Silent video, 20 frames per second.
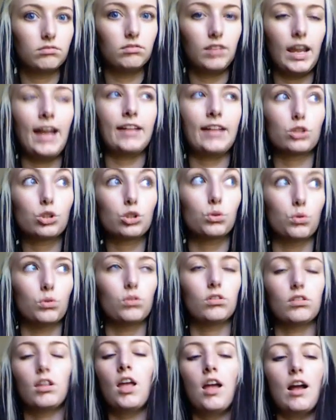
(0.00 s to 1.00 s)
at
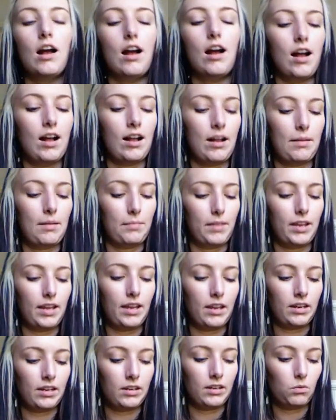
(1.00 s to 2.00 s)
school.
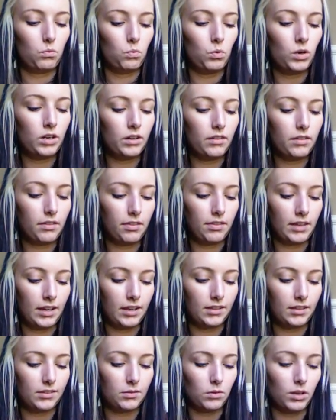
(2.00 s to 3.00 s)
And one of the
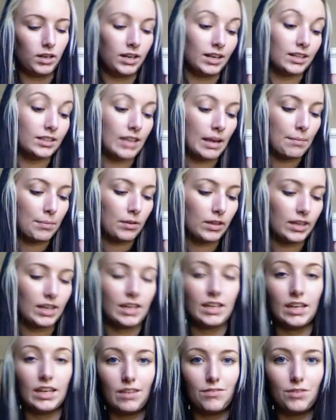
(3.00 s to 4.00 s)
things, an example I
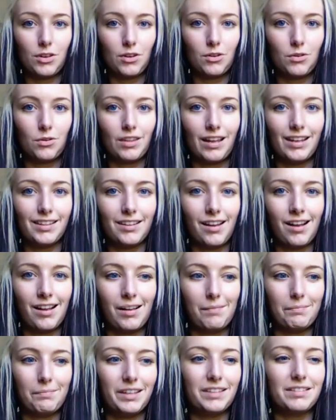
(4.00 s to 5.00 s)
can give you that,
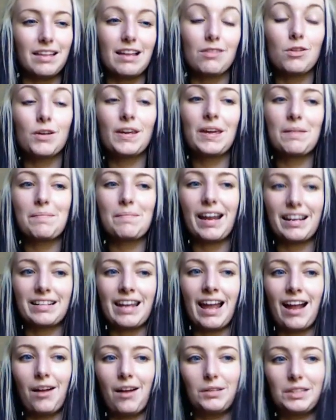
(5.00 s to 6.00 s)
looking back
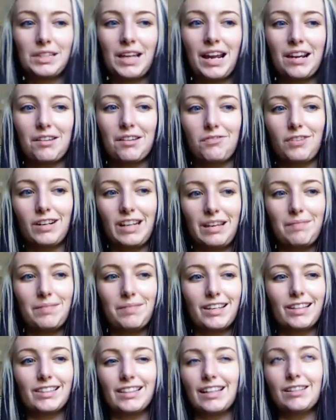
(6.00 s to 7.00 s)
now, it's kind of funny
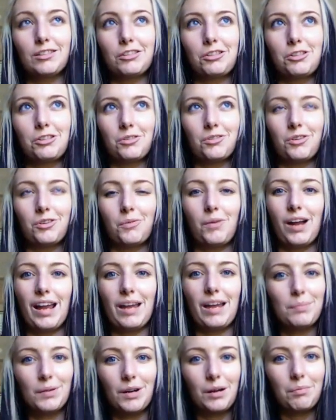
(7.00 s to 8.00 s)
because I just don't know
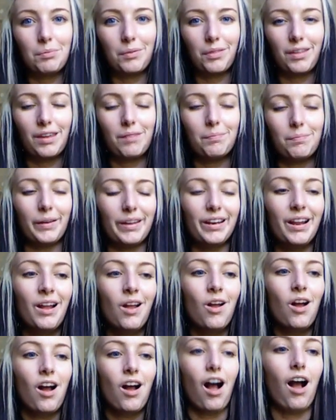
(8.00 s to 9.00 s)
why I put up with it, but
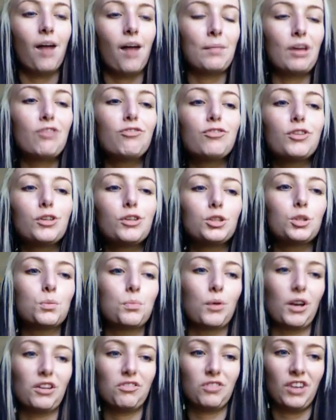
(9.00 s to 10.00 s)
my
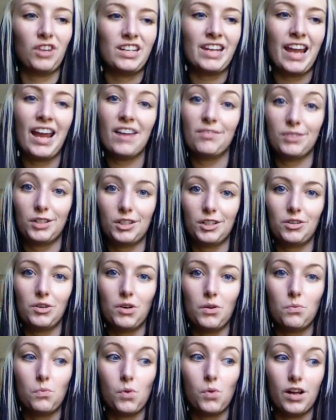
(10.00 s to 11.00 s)
first boyfriend ever
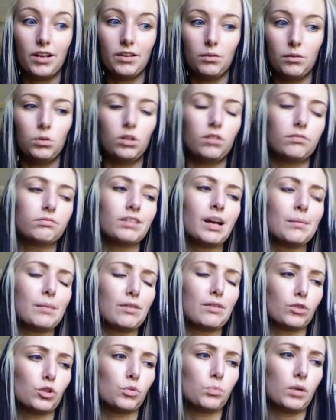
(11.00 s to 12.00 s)
well, not
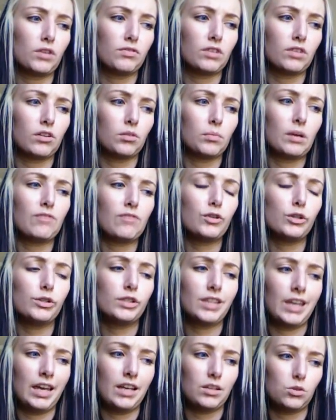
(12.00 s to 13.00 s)
my first boyfriend ever, my
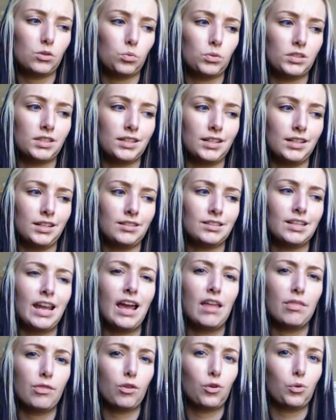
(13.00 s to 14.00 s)
first kiss was in
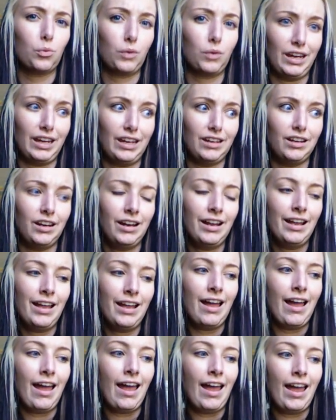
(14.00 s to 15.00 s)
10th grade.
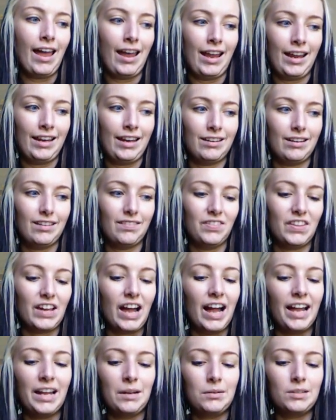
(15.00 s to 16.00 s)
And the
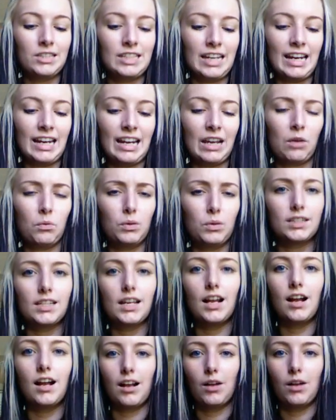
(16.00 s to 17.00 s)
guy I was dating was
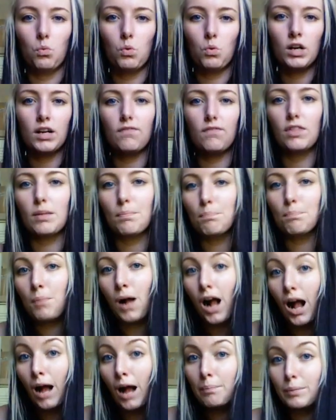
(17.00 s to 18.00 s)
one of the
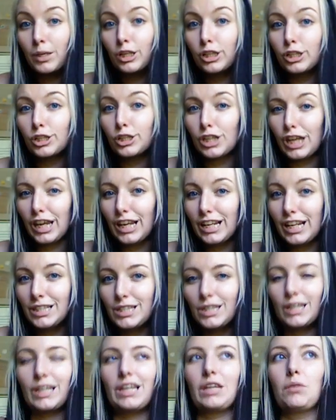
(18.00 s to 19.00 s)
popular
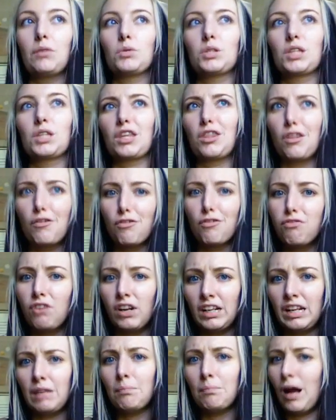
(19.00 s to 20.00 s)
kids, like he was like the
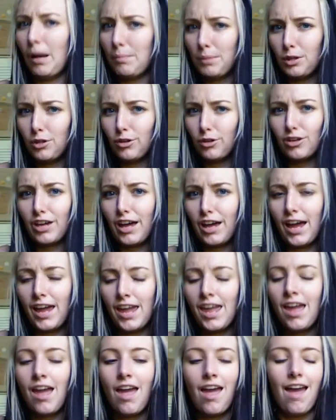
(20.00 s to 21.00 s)
funny popular
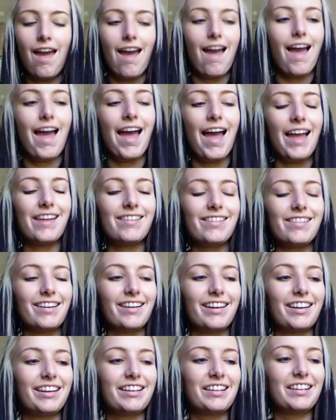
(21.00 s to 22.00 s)
guy. And
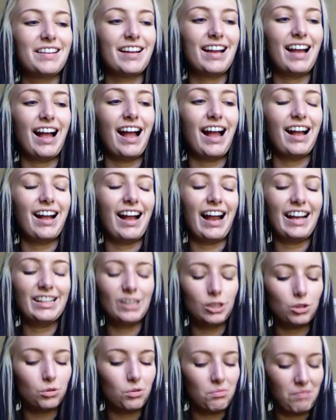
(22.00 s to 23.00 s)
I
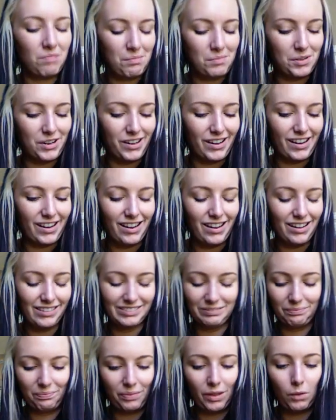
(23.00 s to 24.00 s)
just remember
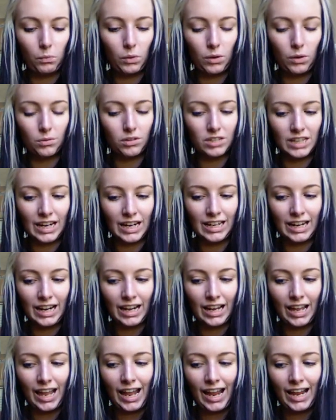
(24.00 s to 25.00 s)
we were
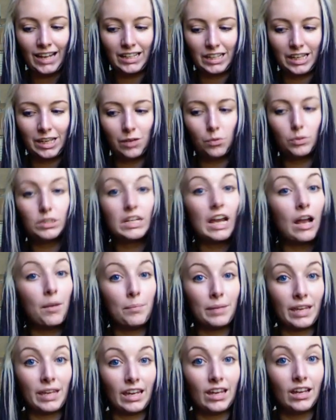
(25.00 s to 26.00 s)
dating and he would
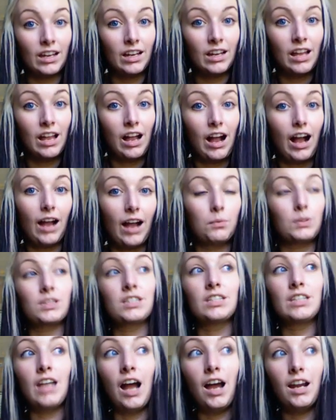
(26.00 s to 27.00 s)
tell me I
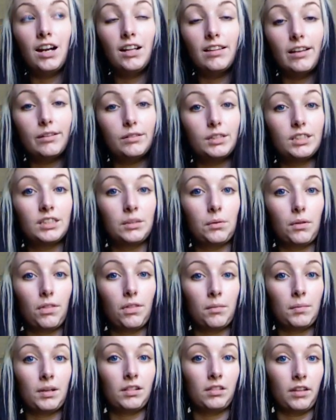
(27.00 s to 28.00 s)
was not allowed to sit
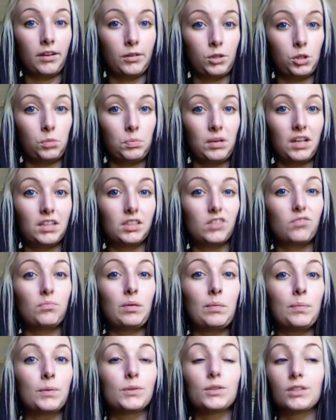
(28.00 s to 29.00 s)
with him at lunch because if
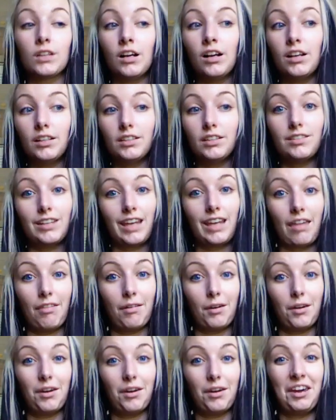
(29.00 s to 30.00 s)
people saw us
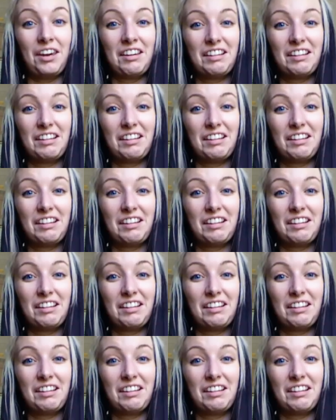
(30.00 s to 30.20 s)
together,